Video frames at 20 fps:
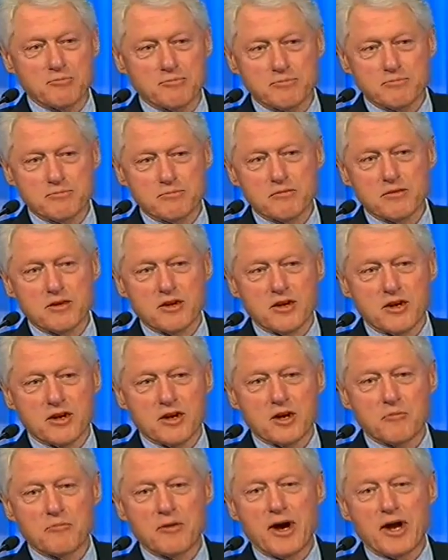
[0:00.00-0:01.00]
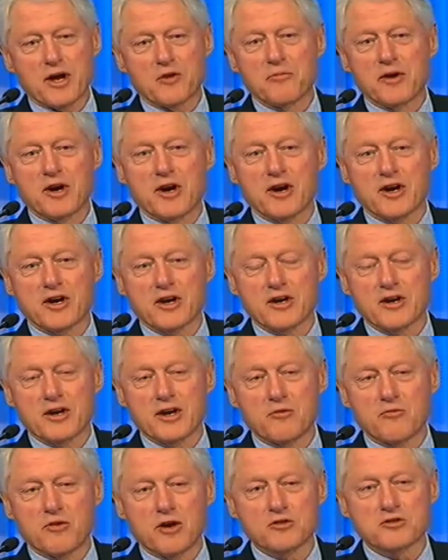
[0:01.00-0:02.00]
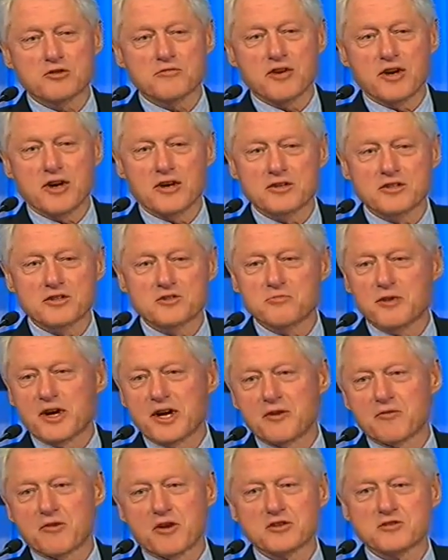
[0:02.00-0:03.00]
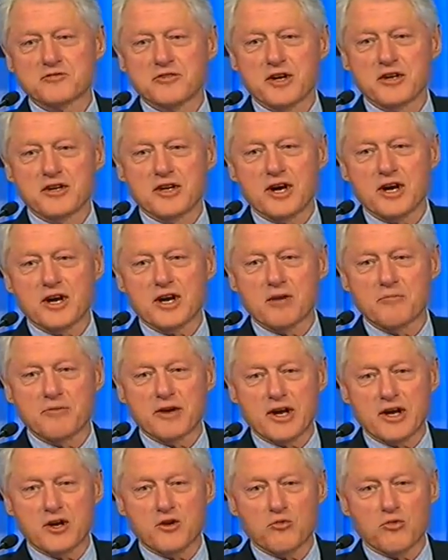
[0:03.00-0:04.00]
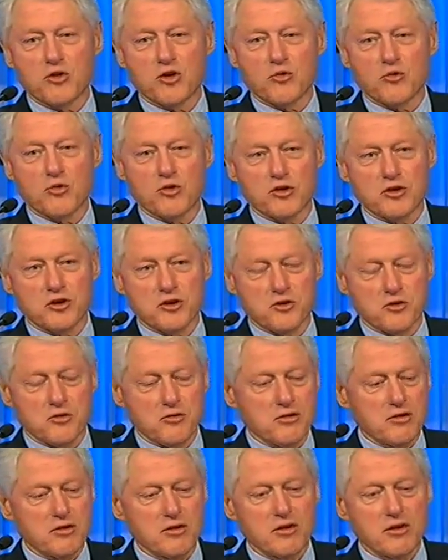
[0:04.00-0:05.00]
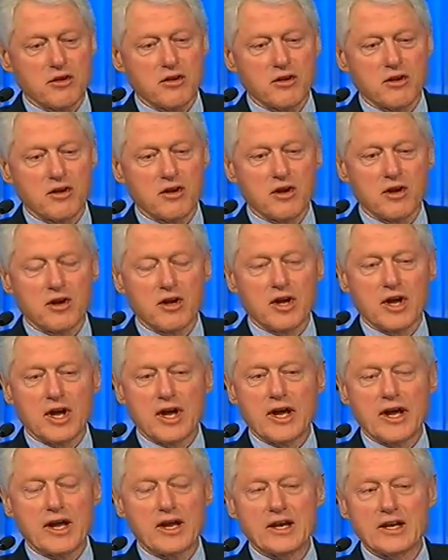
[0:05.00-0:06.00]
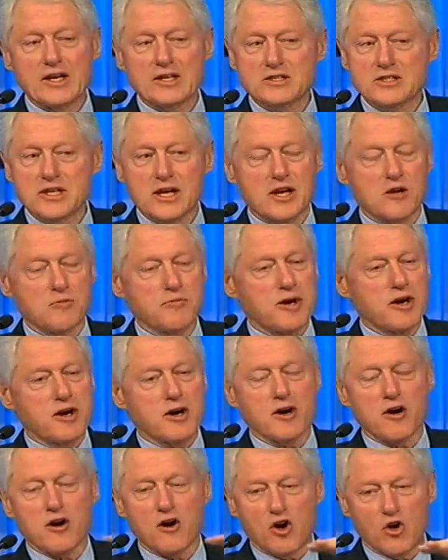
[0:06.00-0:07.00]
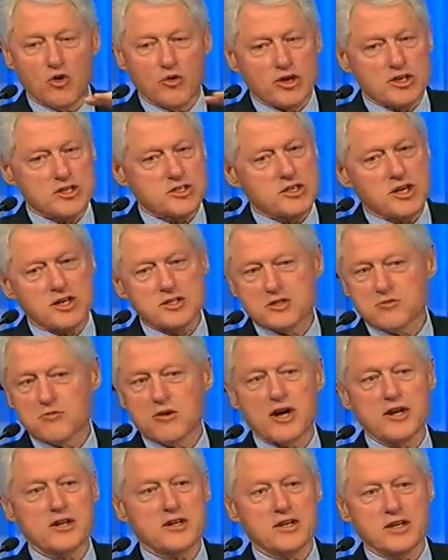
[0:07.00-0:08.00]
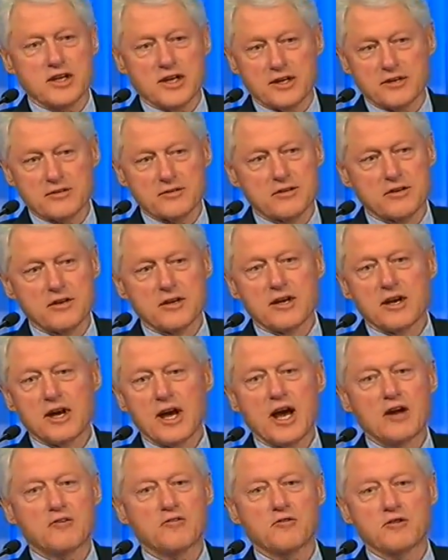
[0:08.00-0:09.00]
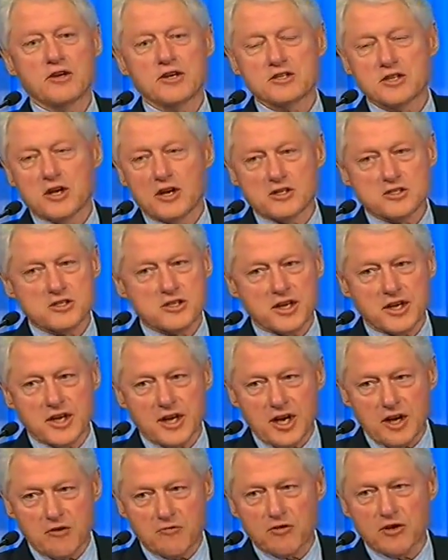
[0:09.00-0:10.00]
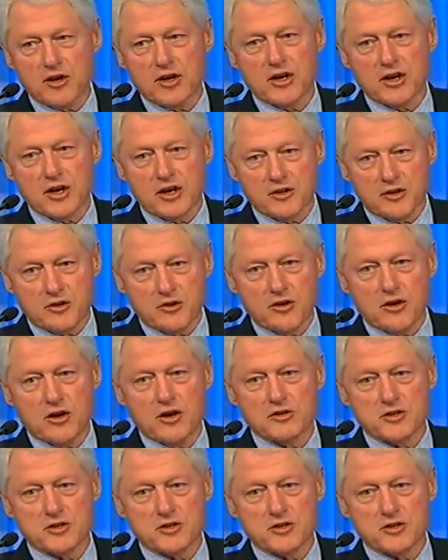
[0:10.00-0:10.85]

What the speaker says: him about America and Roosevelt, his buddy Roosevelt, not coming into World War II. And he said America always does the right thing after exhausting every other